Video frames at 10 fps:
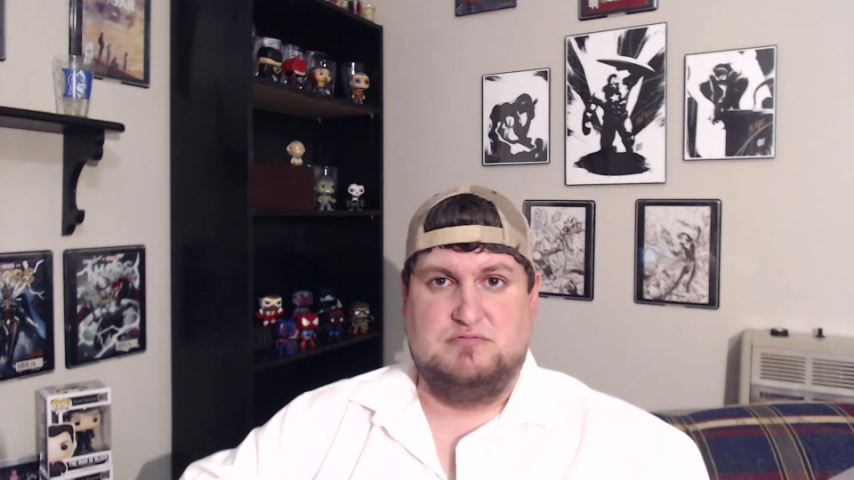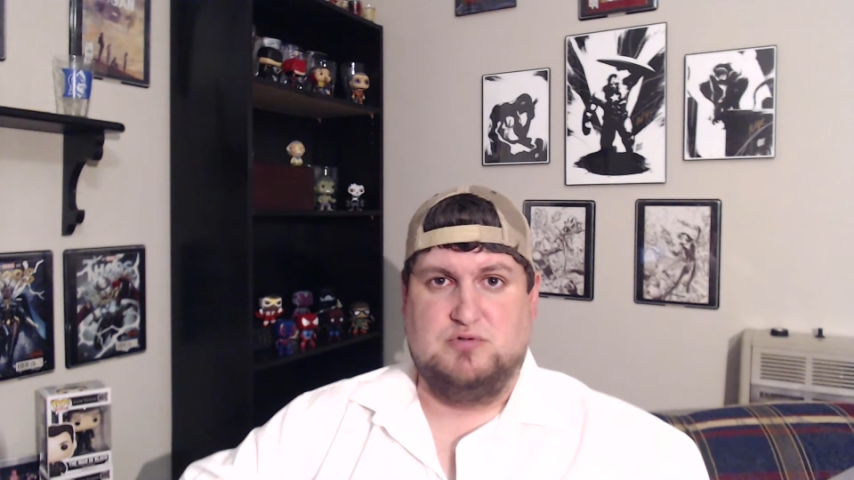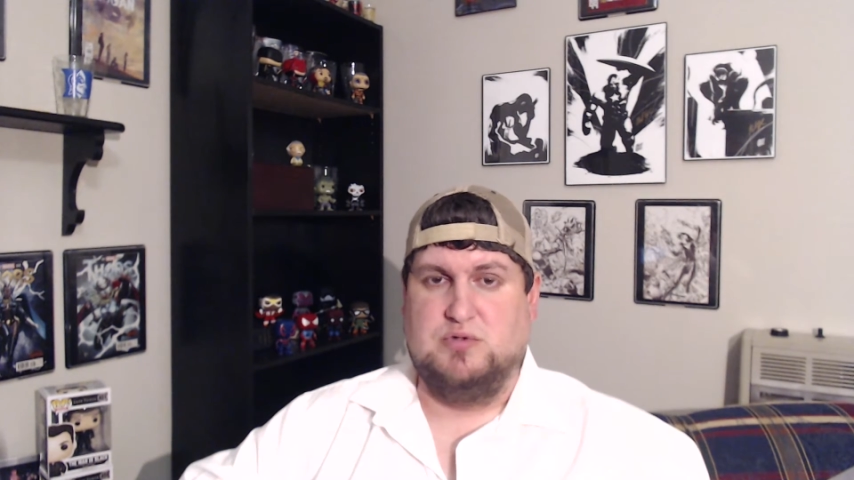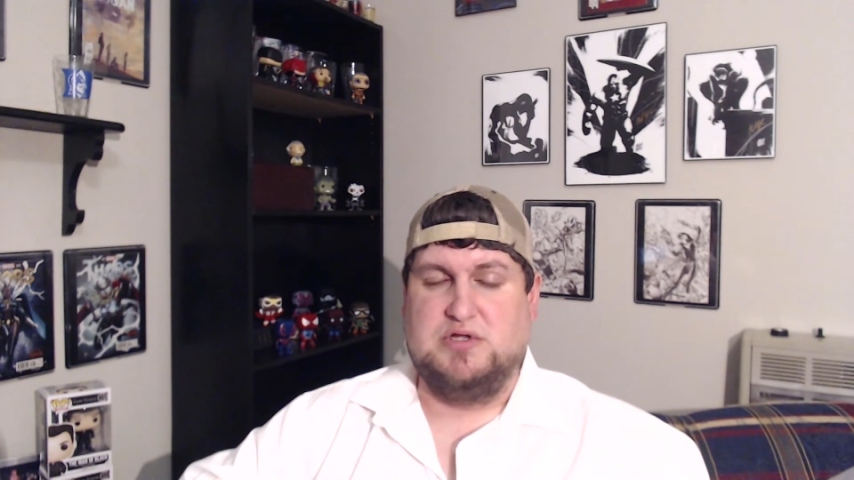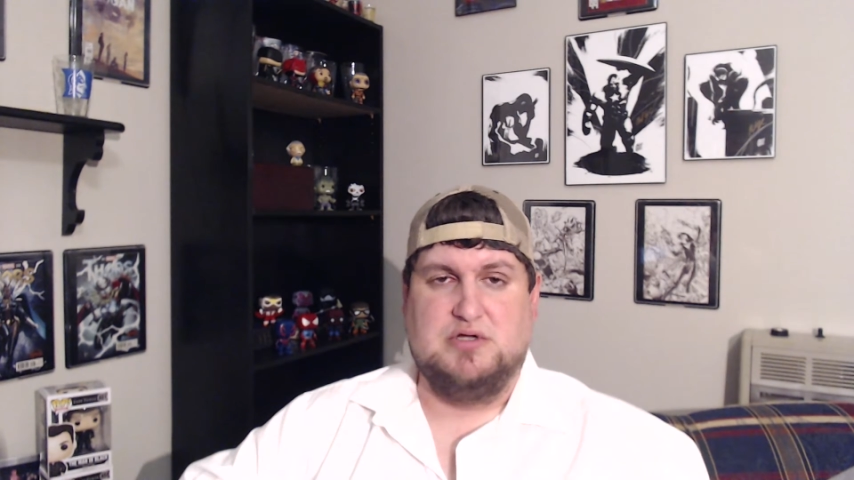
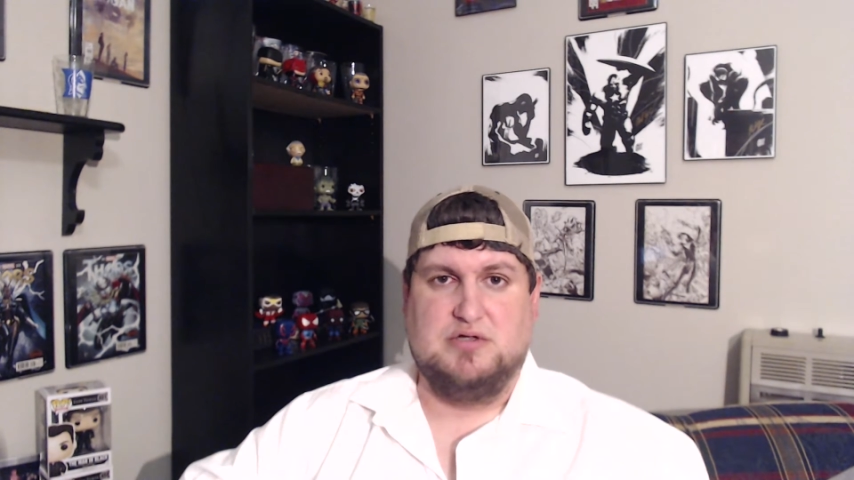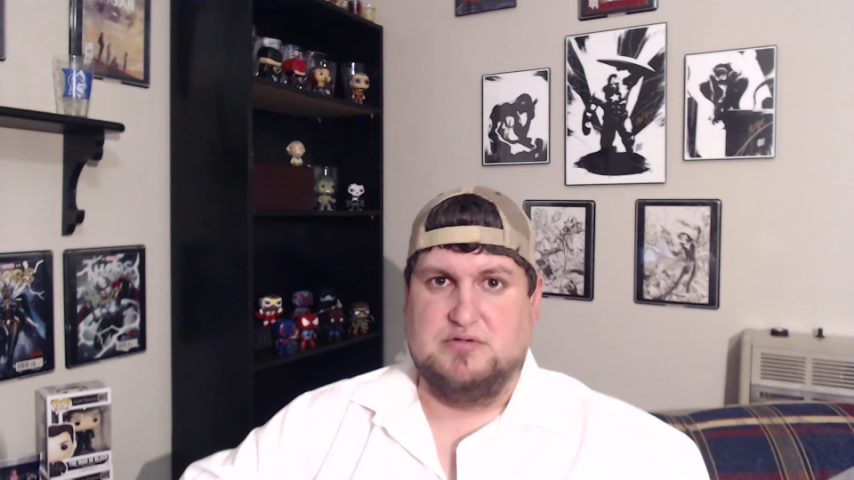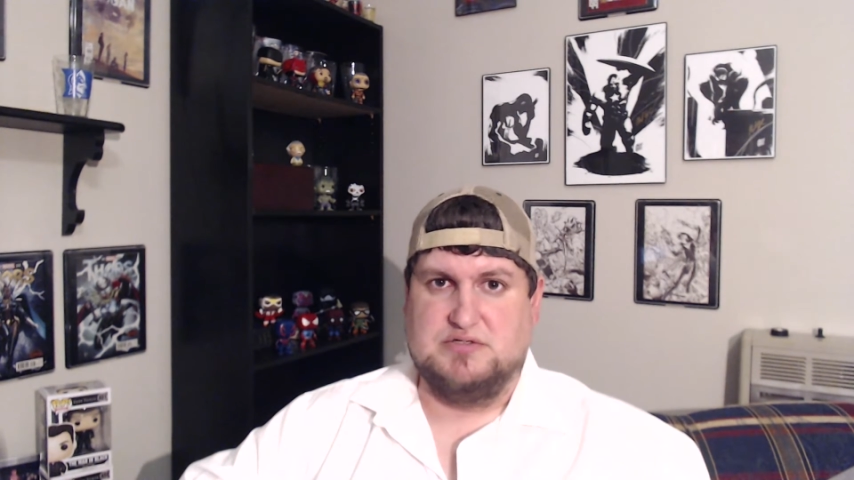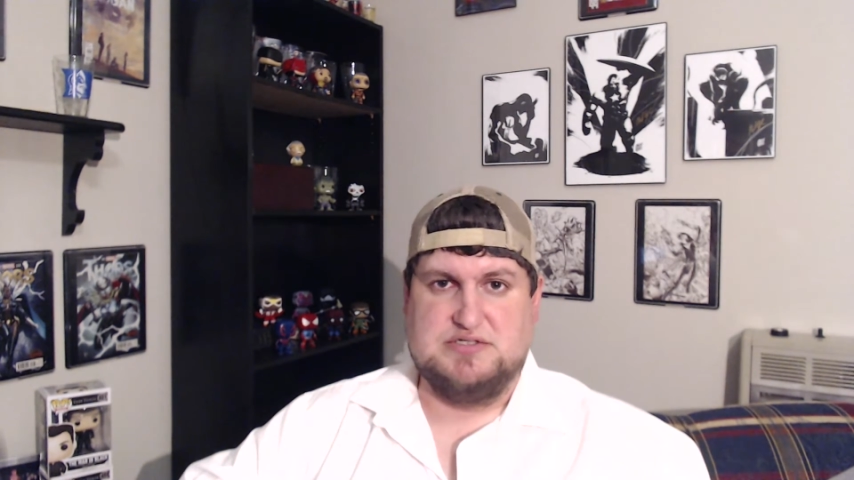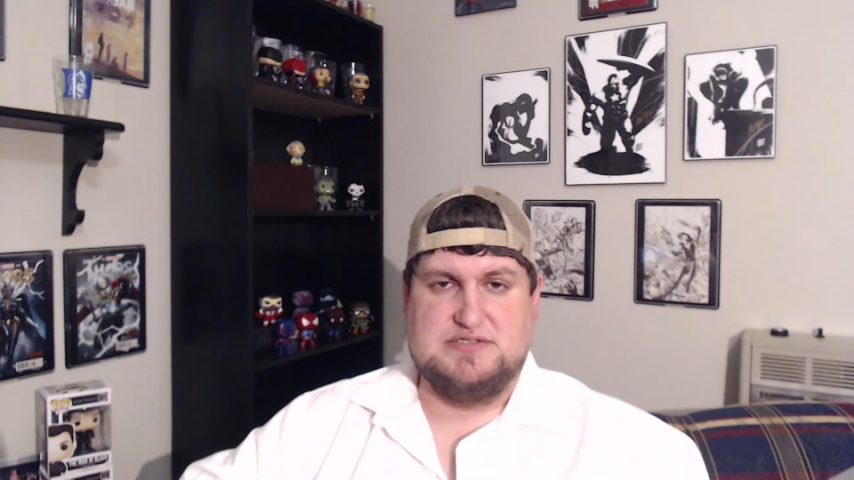
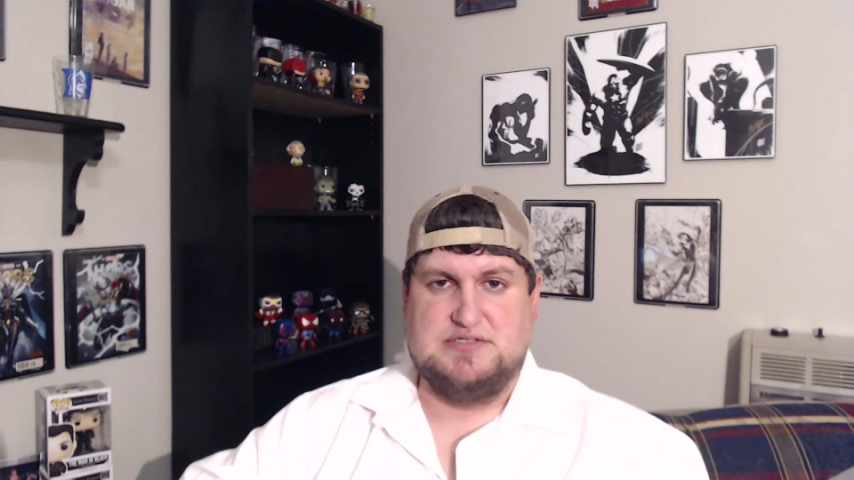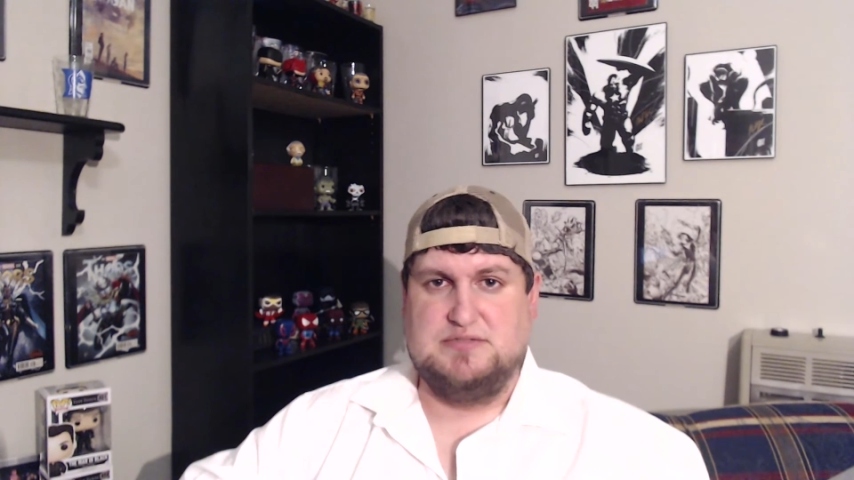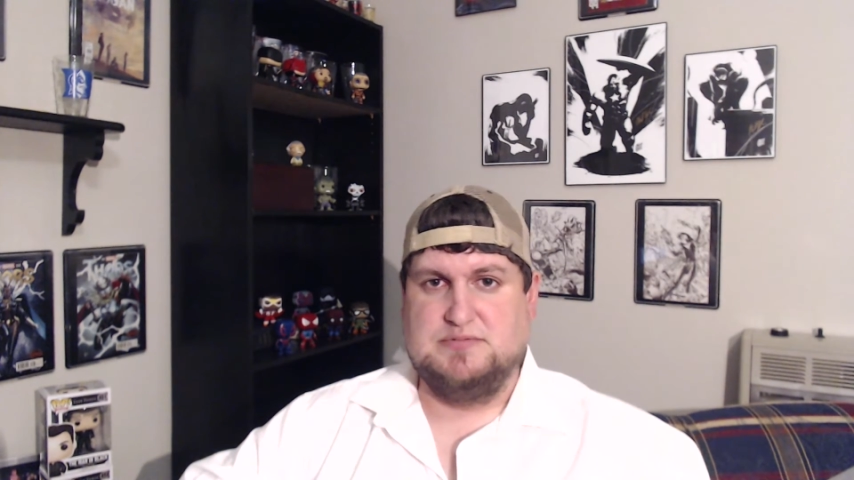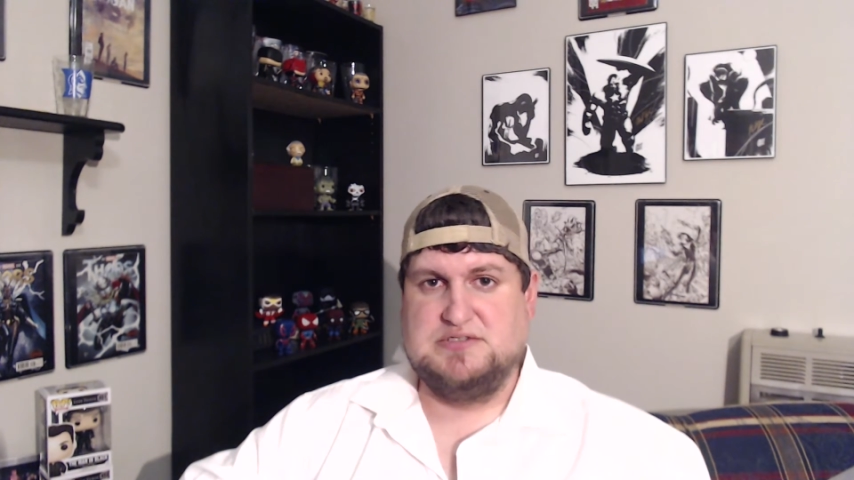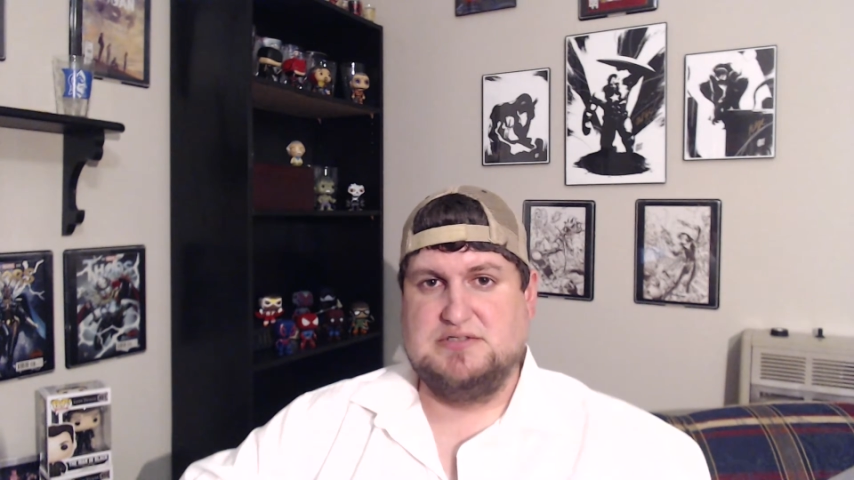$20, it
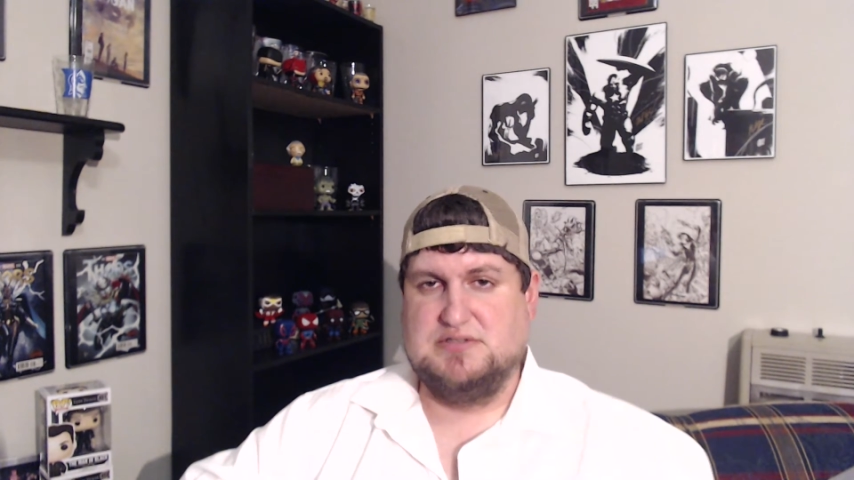seems,